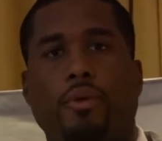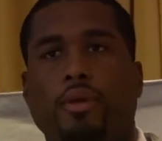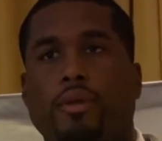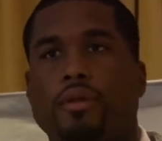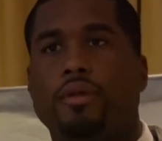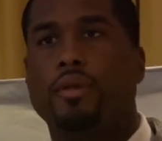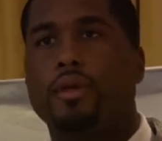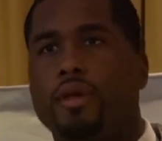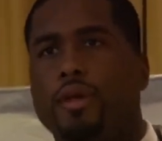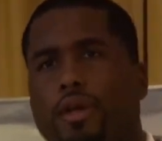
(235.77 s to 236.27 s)

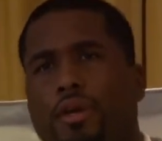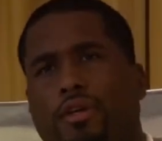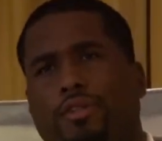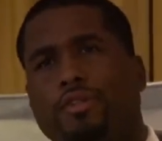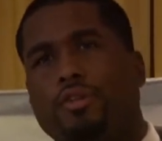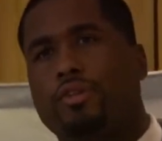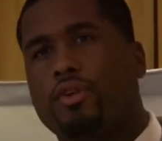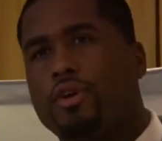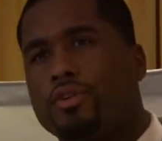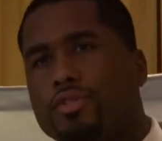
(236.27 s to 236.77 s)
in
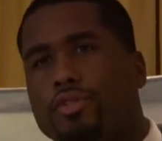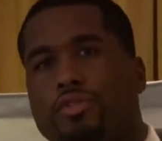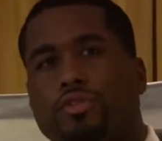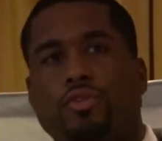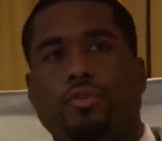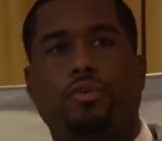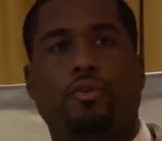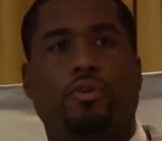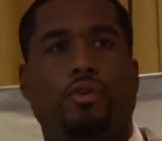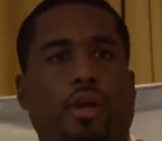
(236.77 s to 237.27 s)
the grocery
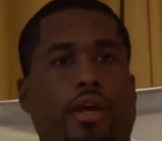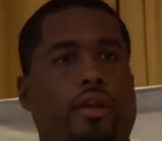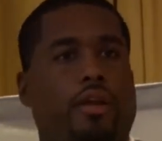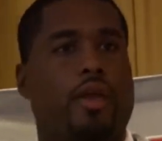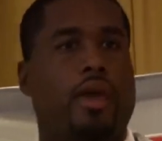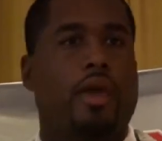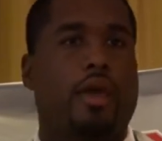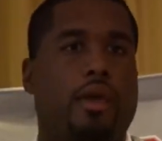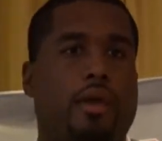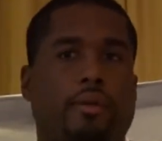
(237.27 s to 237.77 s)
store or at a
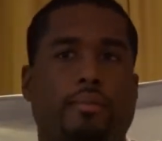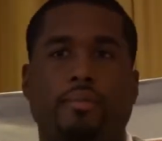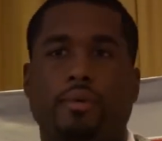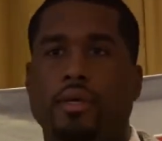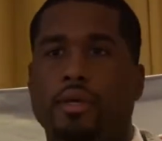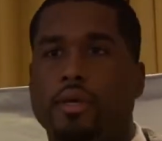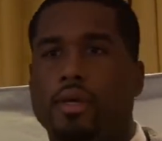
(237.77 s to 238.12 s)
game,